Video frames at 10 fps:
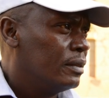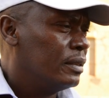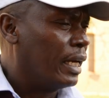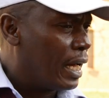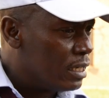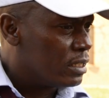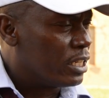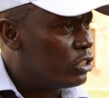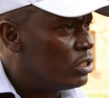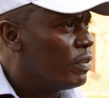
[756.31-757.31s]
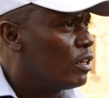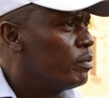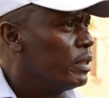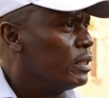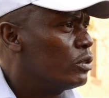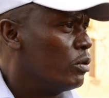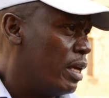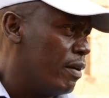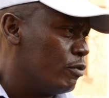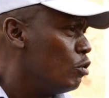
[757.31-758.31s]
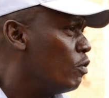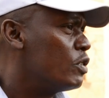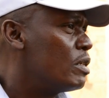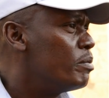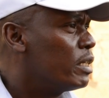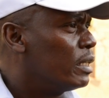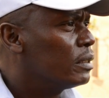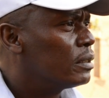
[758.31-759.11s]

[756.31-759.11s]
They can't touch development, so they have to look for something else.